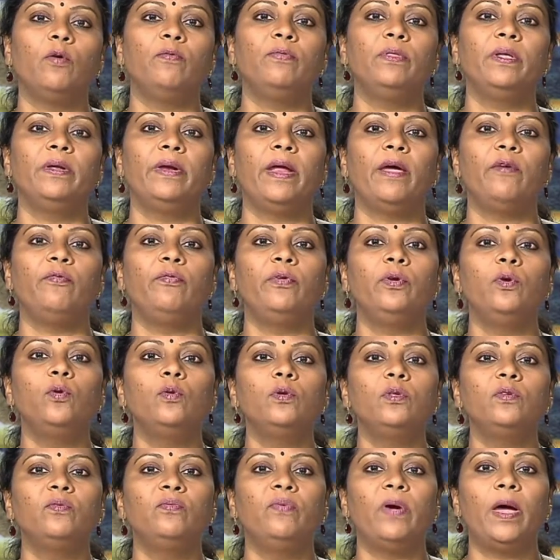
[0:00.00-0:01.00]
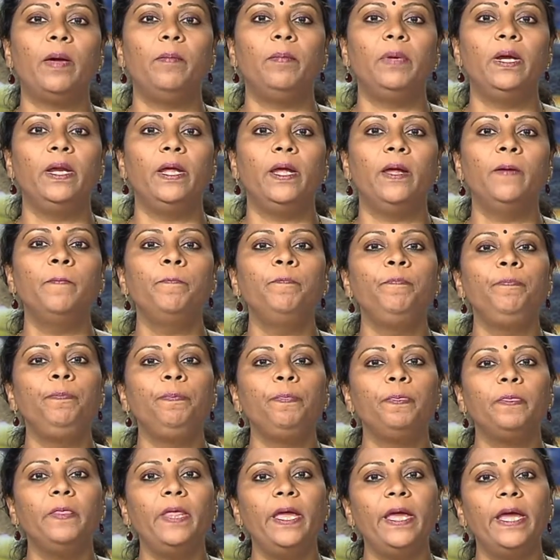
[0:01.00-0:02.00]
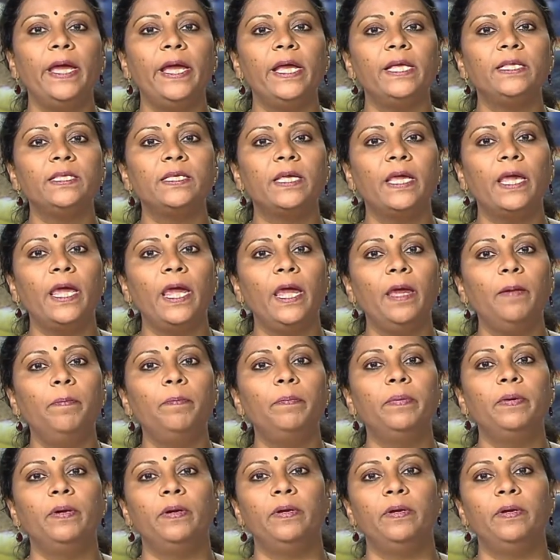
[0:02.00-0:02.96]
of the raffinose family, they escape